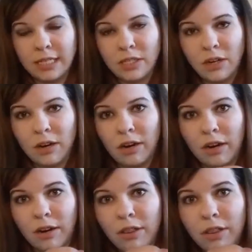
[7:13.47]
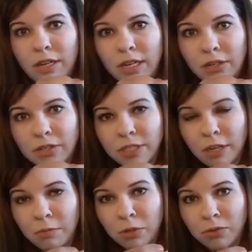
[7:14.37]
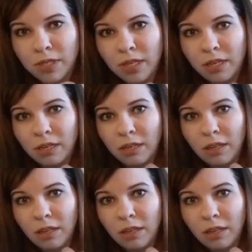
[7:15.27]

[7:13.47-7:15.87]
These are the needles I'm using.